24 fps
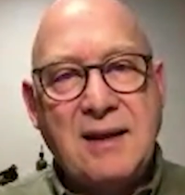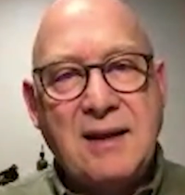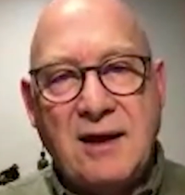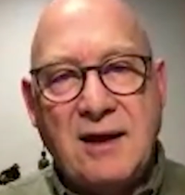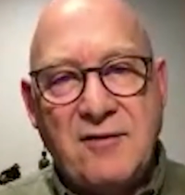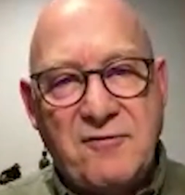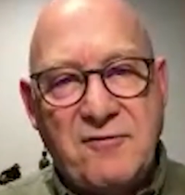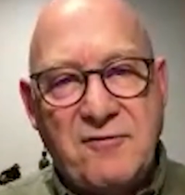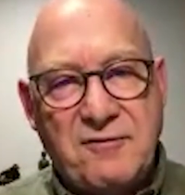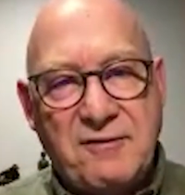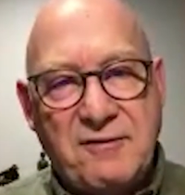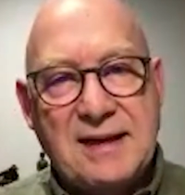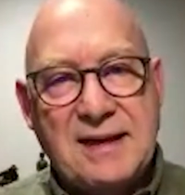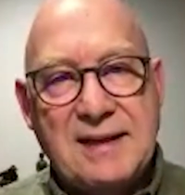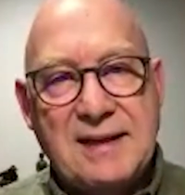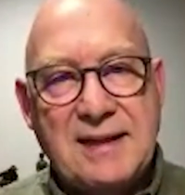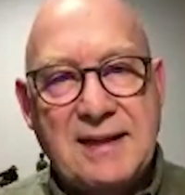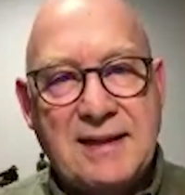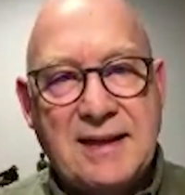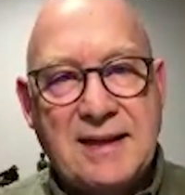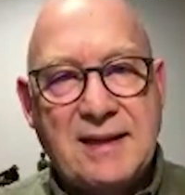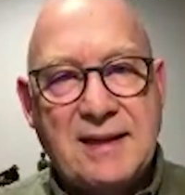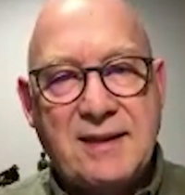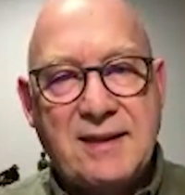they
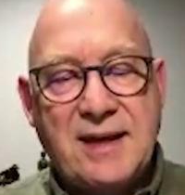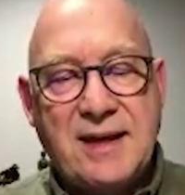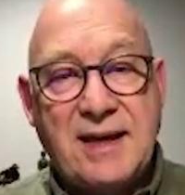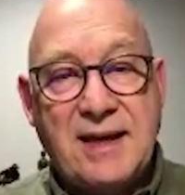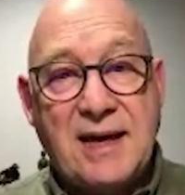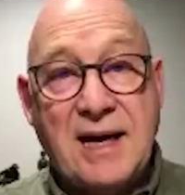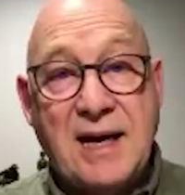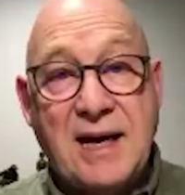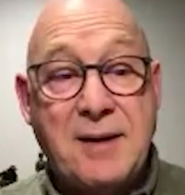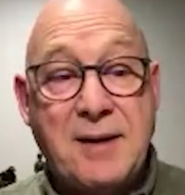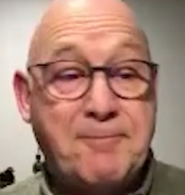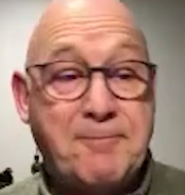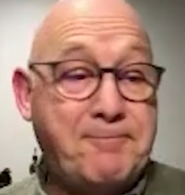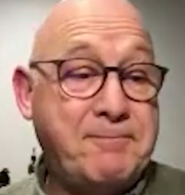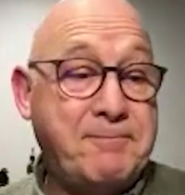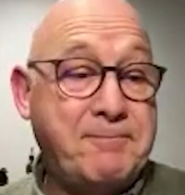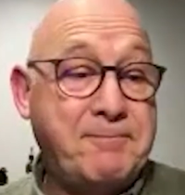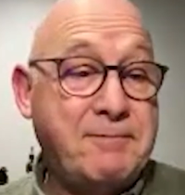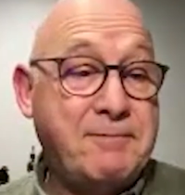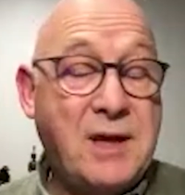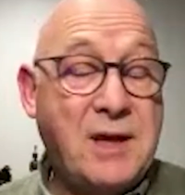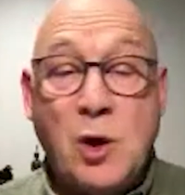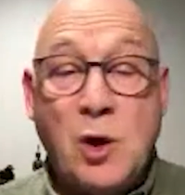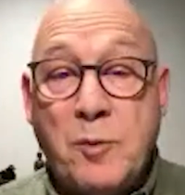feel that they are
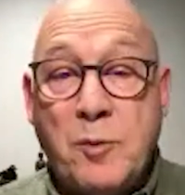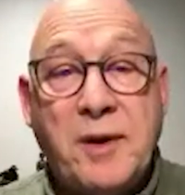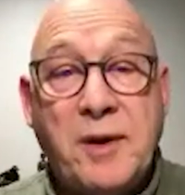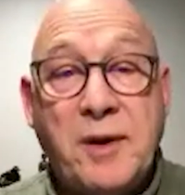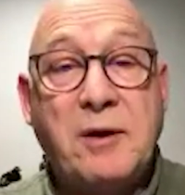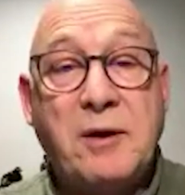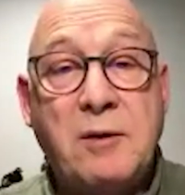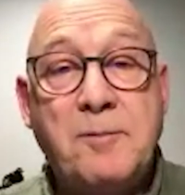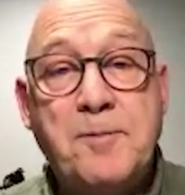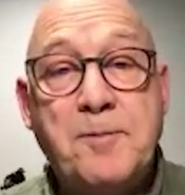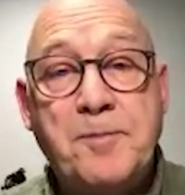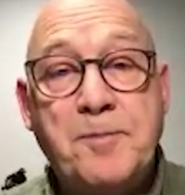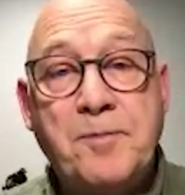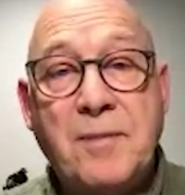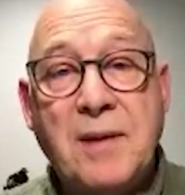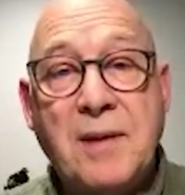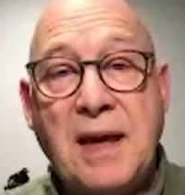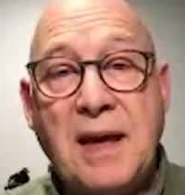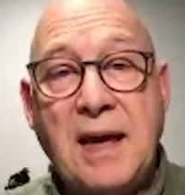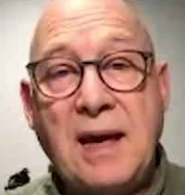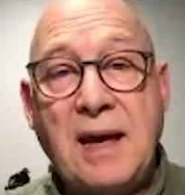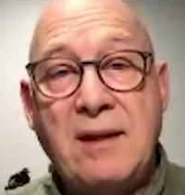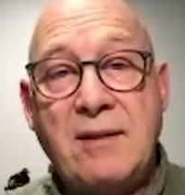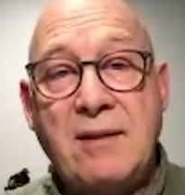helping you,
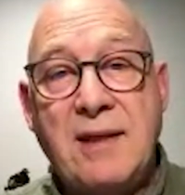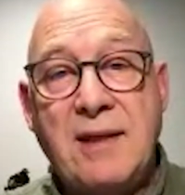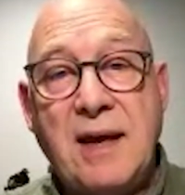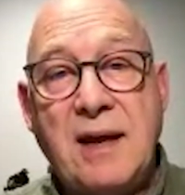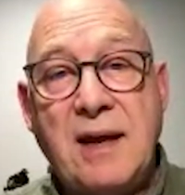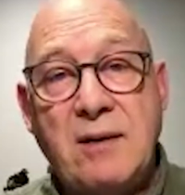and